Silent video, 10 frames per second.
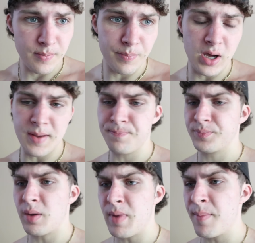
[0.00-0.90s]

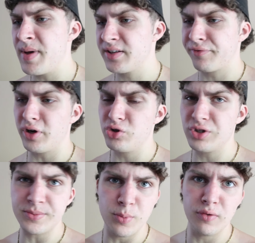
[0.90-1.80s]
but my best friend
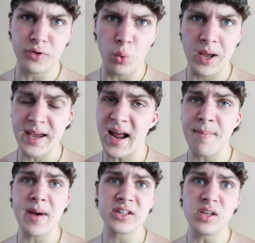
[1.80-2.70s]
just moved away and
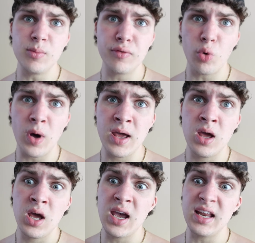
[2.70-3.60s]
I'm about to move
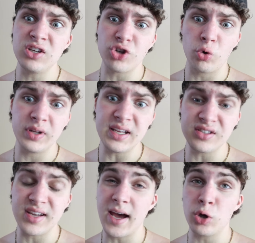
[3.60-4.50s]
away and he's only
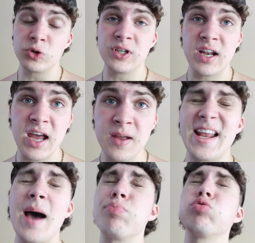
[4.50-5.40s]
in town today.
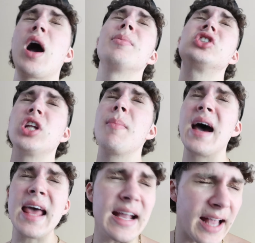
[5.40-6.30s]
And I promised him
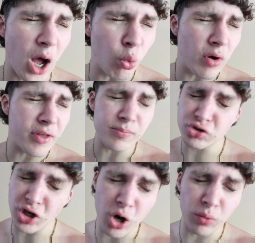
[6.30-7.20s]
I'd hang out with him,
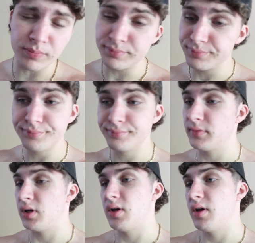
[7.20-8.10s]
so
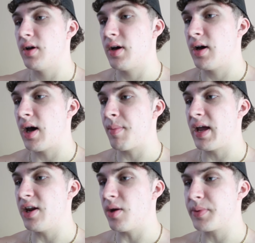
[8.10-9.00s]
I
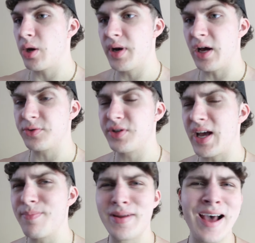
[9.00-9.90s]
might end up going out
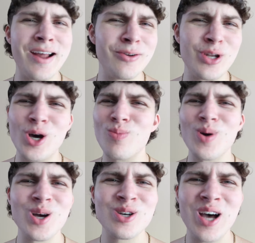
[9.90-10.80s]
tonight, but I don't know,
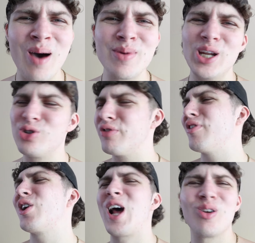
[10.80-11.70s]
bro. I'm an
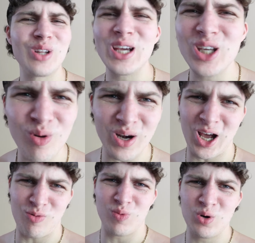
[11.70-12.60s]
introvert. I don't like going
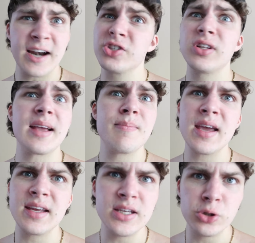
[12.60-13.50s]
out, bro. I just like
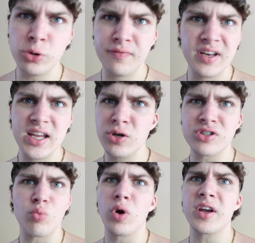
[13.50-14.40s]
making YouTube
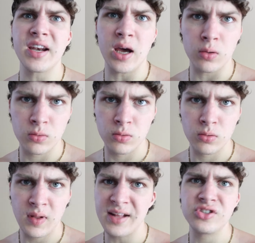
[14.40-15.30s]
videos and working out.
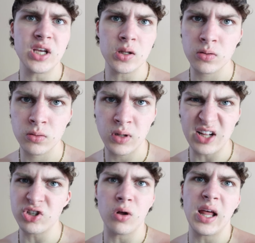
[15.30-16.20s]
That's it.
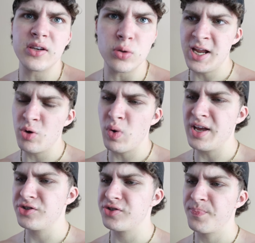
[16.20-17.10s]
That's all I do.
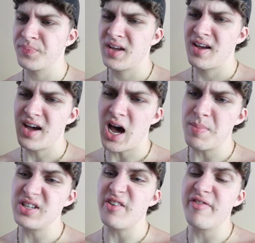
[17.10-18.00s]
Anyways, I'm
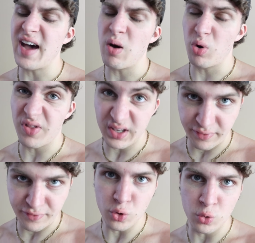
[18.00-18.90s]
gonna devour this
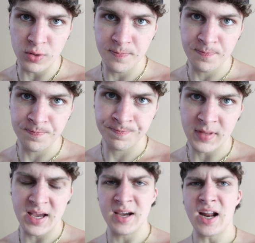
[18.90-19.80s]
food
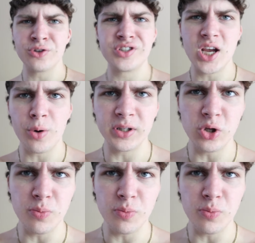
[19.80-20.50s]
and I'll see y'all in a